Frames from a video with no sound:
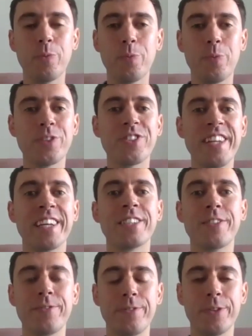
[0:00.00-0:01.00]
What's
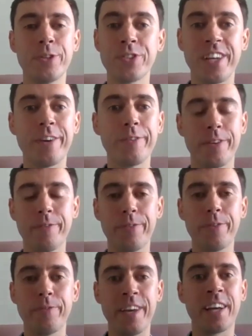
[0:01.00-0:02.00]
next for yourself and
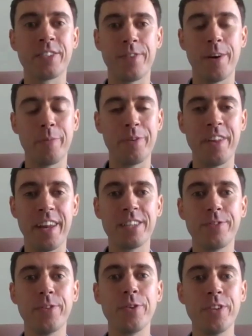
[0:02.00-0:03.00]
for VX Fiber in the
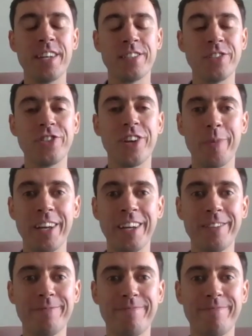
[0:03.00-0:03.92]
next few years in Germany?